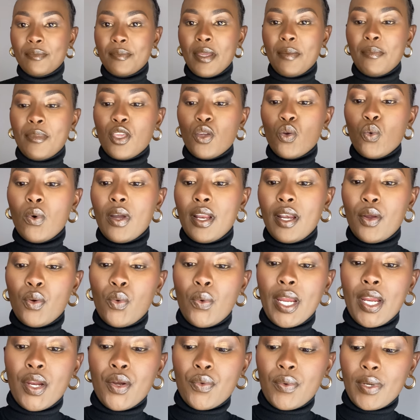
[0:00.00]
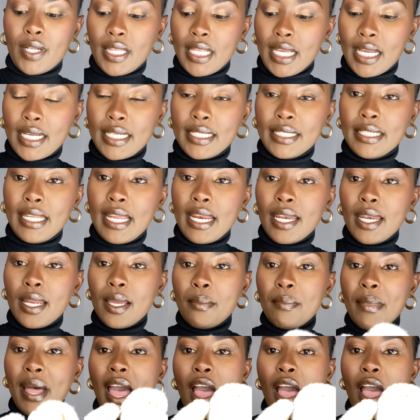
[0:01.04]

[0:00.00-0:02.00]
maybe you want to wear it with like a denim